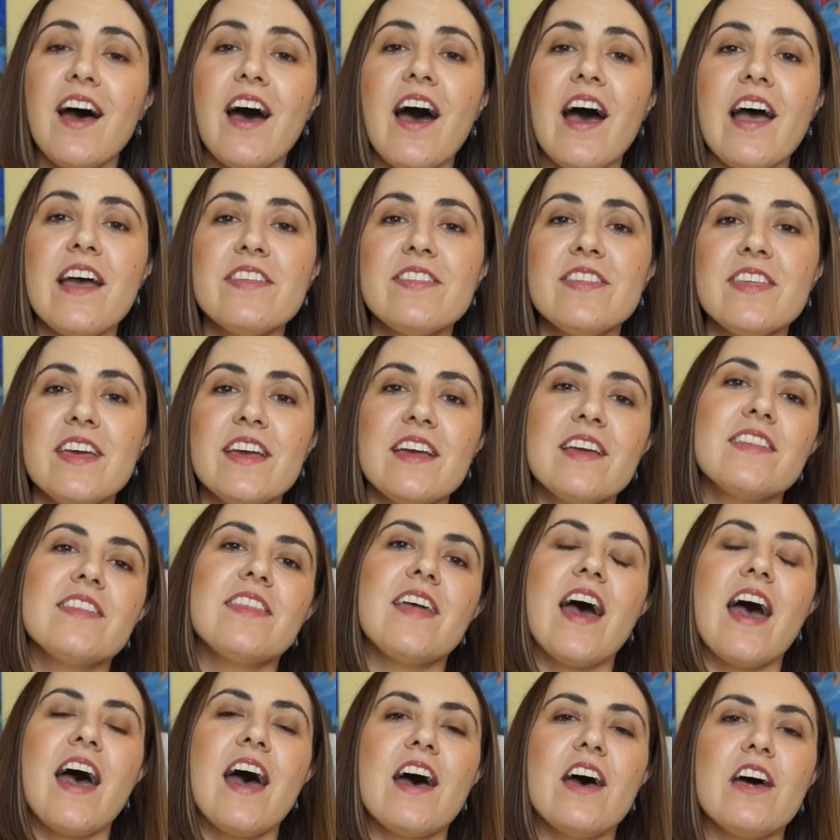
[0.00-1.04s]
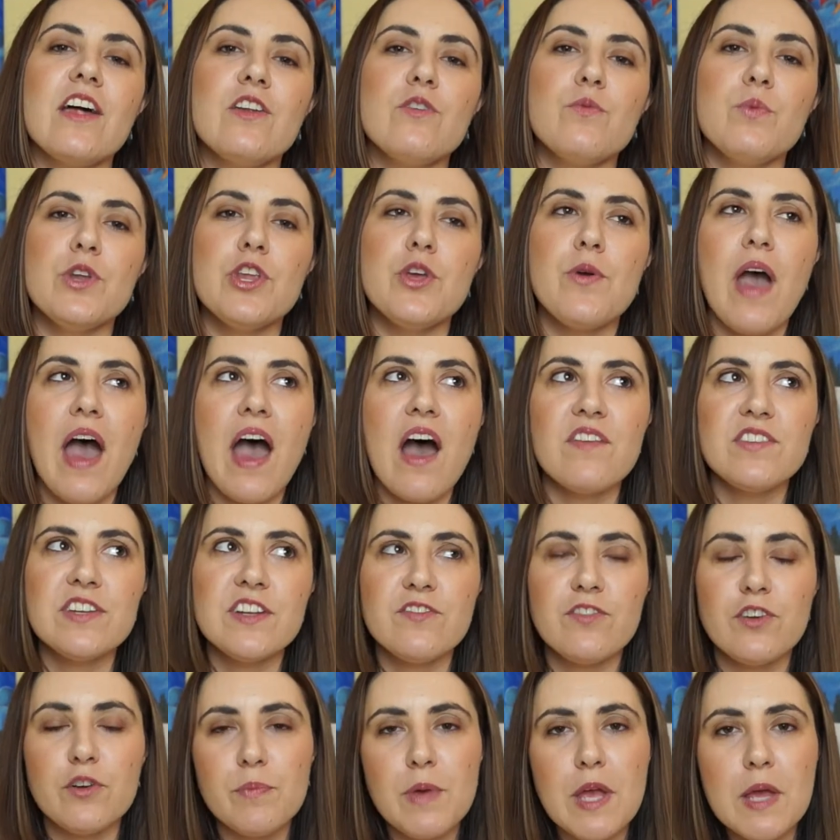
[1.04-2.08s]
I think that when you have
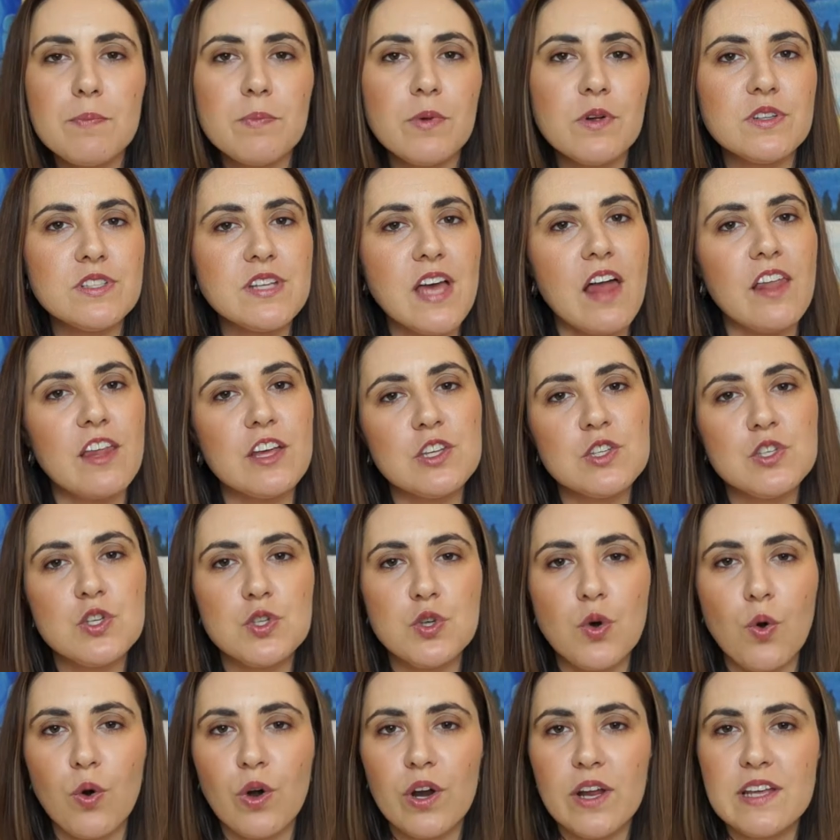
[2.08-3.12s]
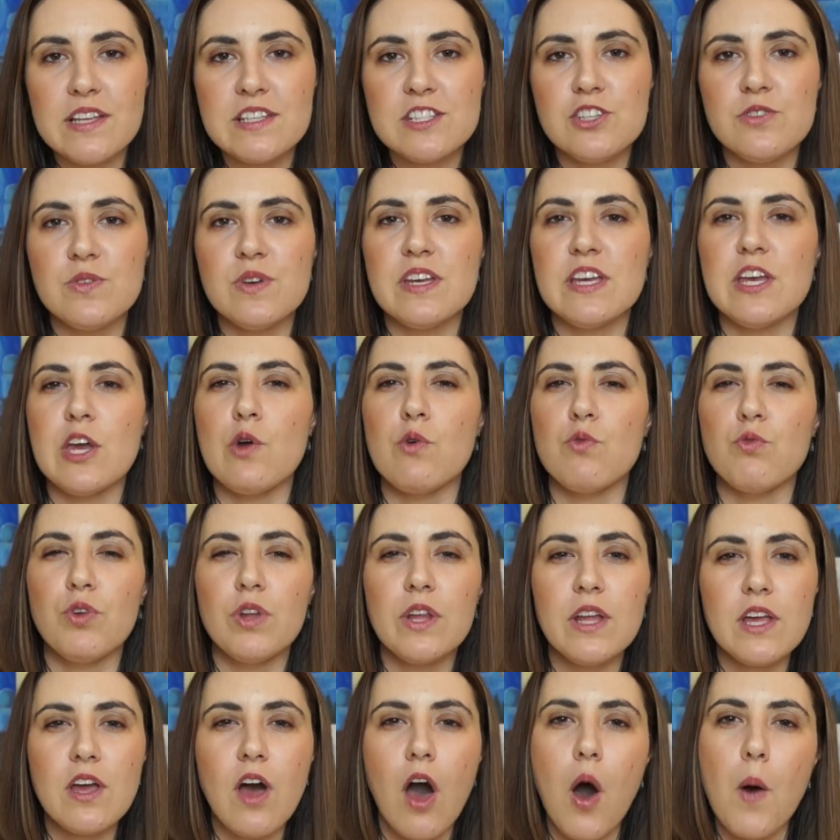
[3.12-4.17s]
different people telling stories, you can get
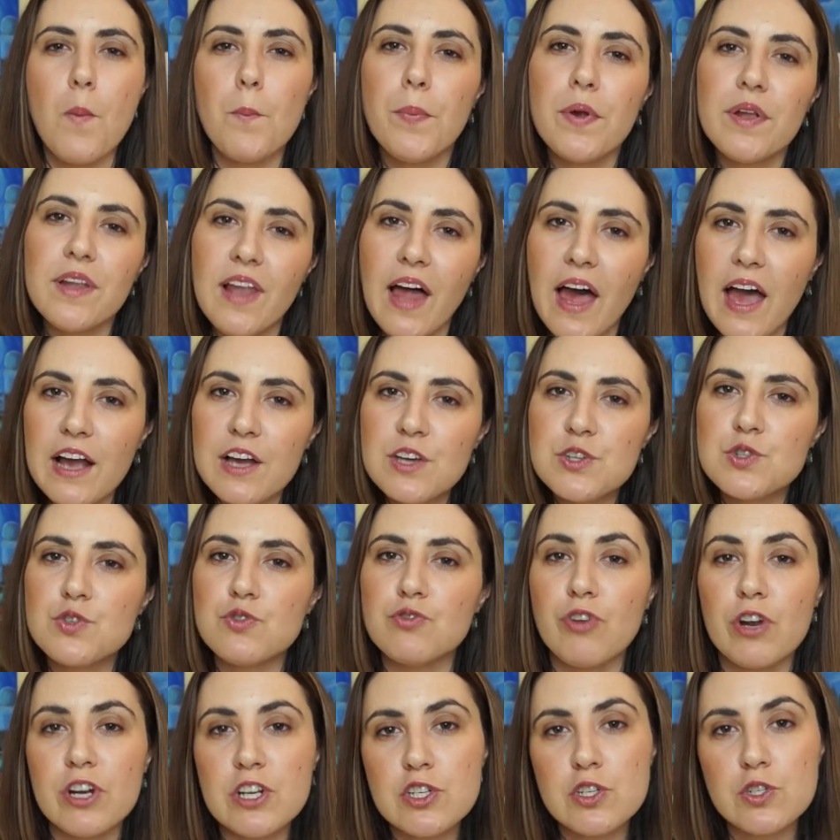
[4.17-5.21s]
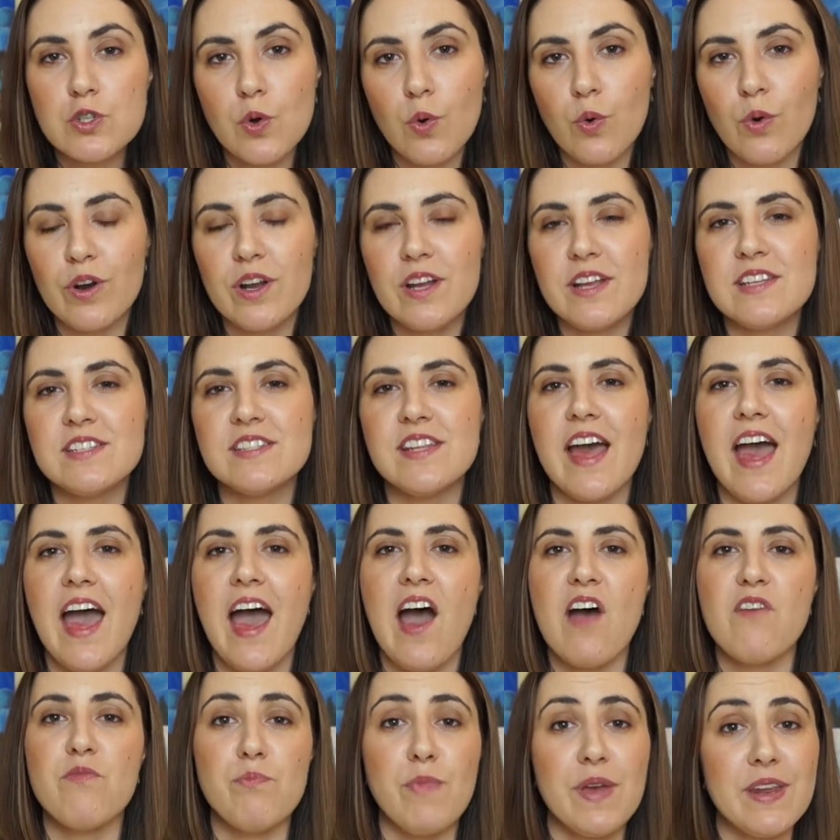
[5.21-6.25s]
really complex, rich stories that
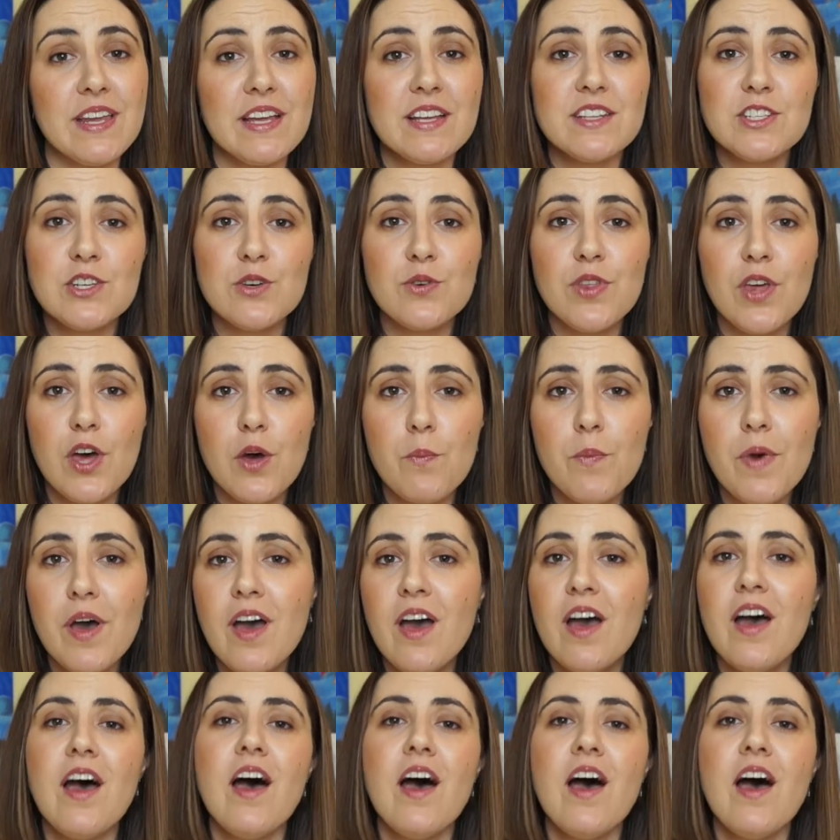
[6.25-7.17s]
have meaning to them.